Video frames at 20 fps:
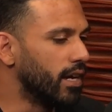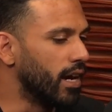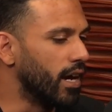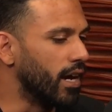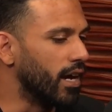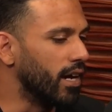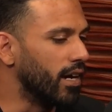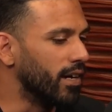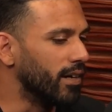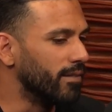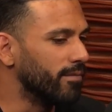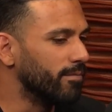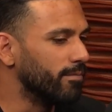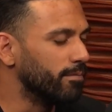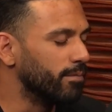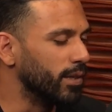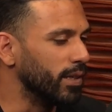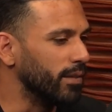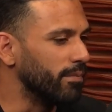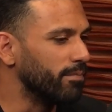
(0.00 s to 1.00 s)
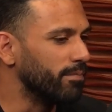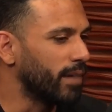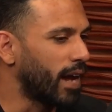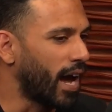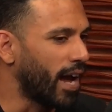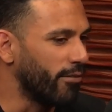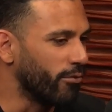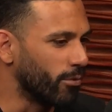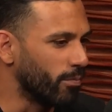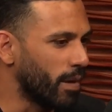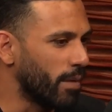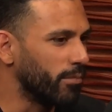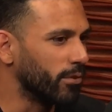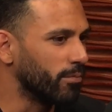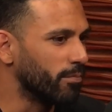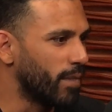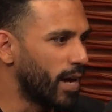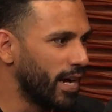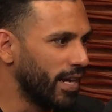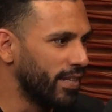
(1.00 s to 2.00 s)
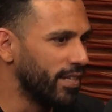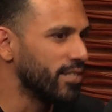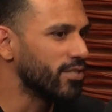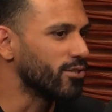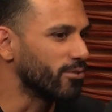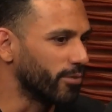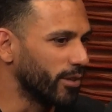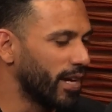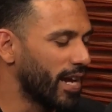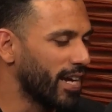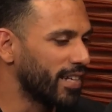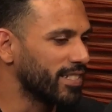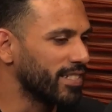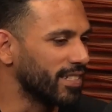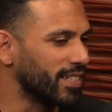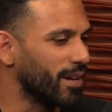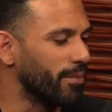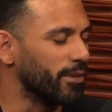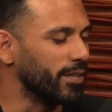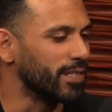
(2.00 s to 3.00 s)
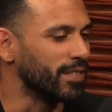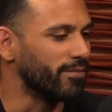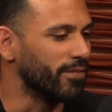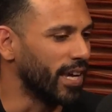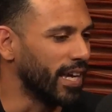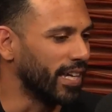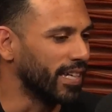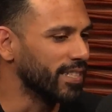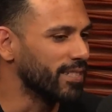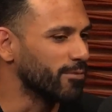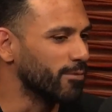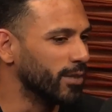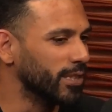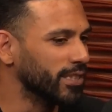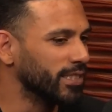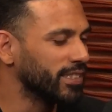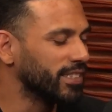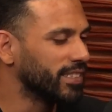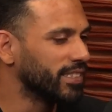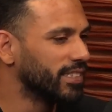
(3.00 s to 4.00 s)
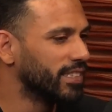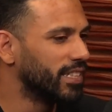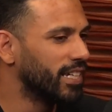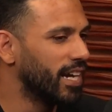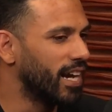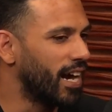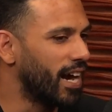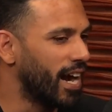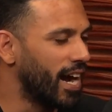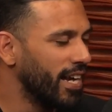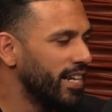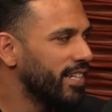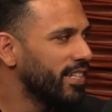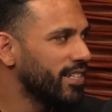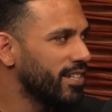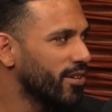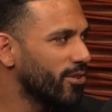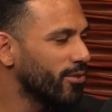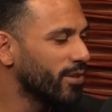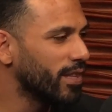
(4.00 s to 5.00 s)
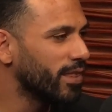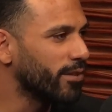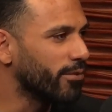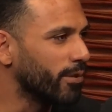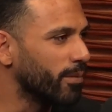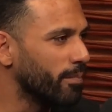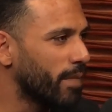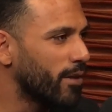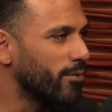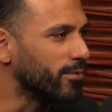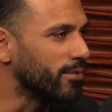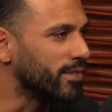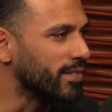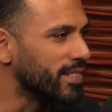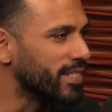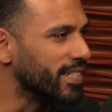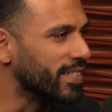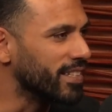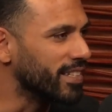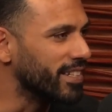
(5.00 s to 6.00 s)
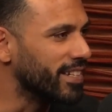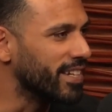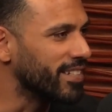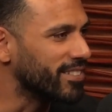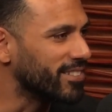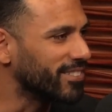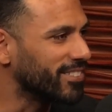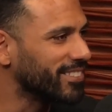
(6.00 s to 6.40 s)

But I remember my initial reaction coming into Vegas was, I didn't know that there were mountains in the desert.